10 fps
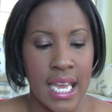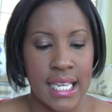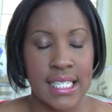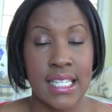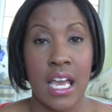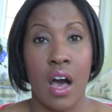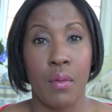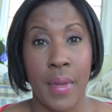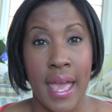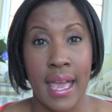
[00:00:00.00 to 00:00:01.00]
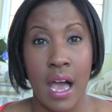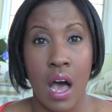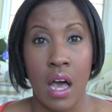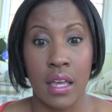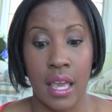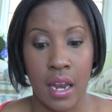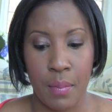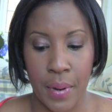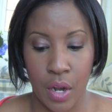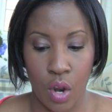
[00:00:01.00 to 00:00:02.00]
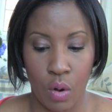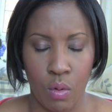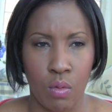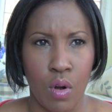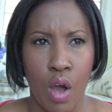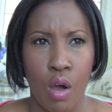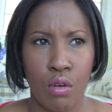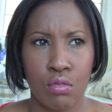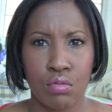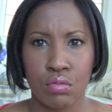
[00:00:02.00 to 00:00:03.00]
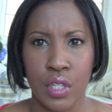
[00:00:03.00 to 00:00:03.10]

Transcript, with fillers: It's the Almay uh, Get Up and Grow.